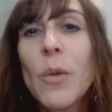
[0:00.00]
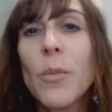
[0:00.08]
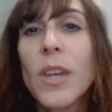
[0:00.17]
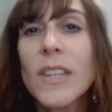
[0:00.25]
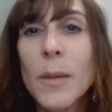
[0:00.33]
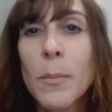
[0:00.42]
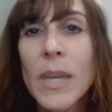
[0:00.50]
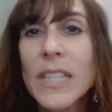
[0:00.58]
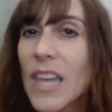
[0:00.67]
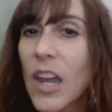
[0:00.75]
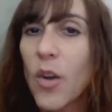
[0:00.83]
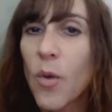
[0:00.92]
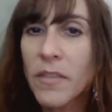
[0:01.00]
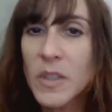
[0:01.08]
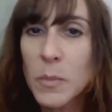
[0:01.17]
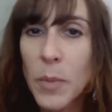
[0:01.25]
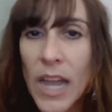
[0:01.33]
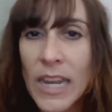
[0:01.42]
because it means that whoever's
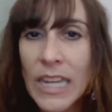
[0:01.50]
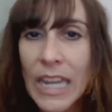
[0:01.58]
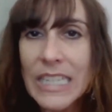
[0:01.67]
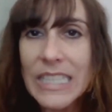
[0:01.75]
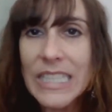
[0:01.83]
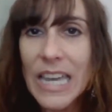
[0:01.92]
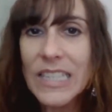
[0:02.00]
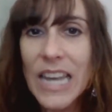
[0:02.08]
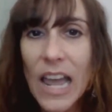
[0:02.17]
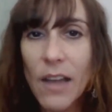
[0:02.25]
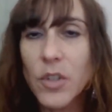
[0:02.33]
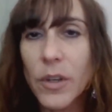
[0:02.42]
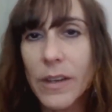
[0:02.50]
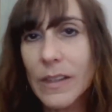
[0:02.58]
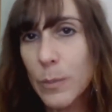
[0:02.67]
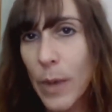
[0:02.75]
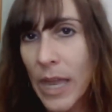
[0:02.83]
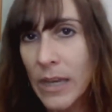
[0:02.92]
buying it doesn't have to
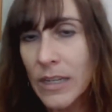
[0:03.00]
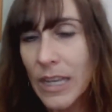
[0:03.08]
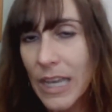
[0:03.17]
expend